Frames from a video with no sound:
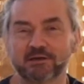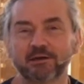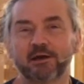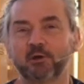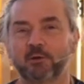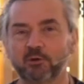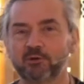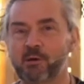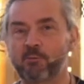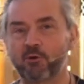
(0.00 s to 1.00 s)
Uh, I, I
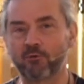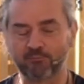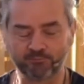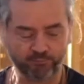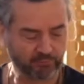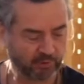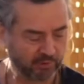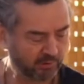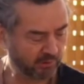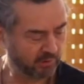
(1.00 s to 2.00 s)
put them up on,
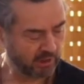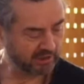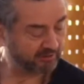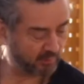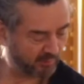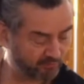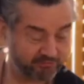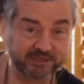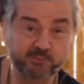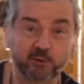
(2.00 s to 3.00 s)
I leave them up
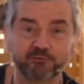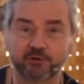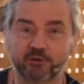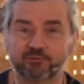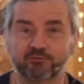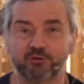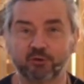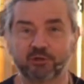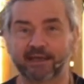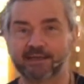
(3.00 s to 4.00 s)
on Facebook for a good
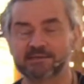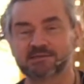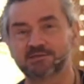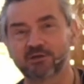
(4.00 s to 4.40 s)
few days.